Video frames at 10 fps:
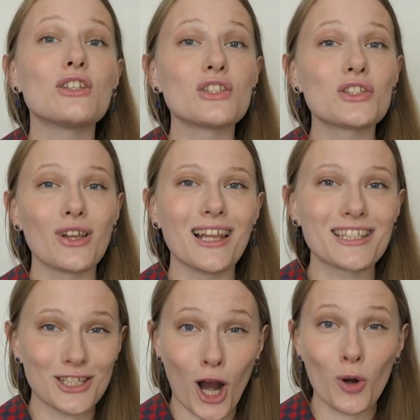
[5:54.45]
So
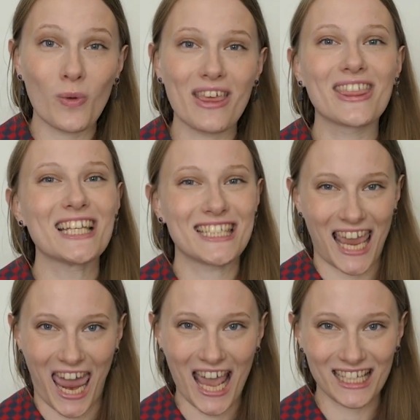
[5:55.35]
let's start with
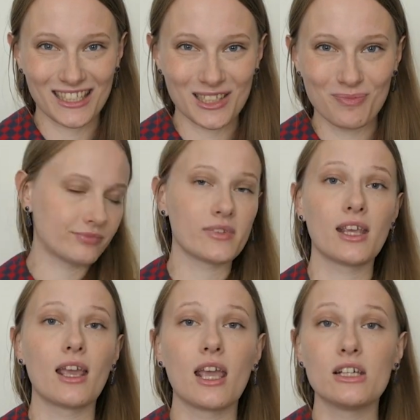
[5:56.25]
tags.
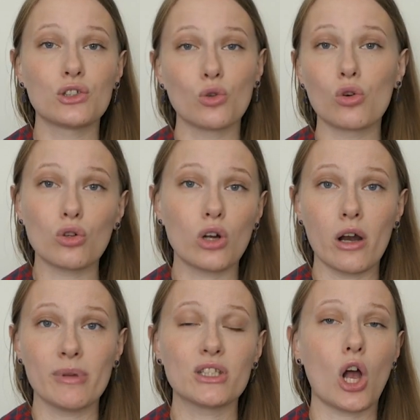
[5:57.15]
Historical
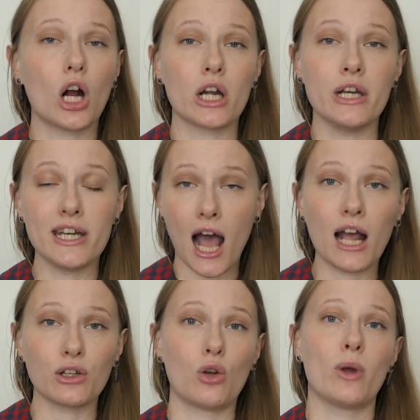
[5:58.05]
garments are
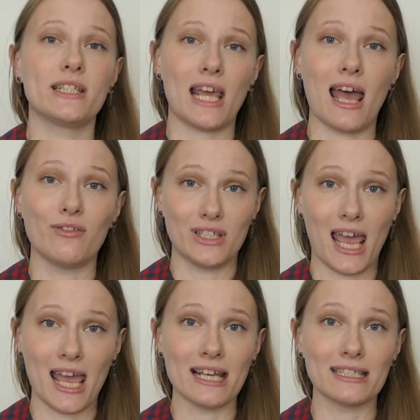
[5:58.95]
not going to have
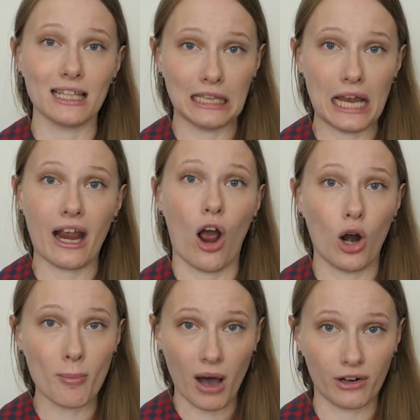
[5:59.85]
tags like
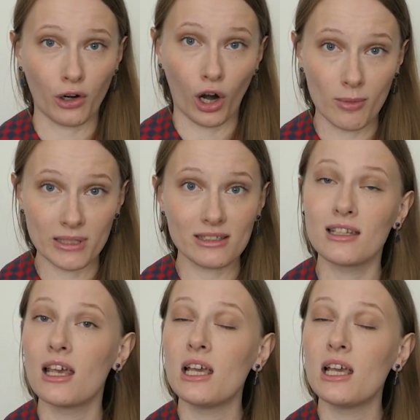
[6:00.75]
our modern garments.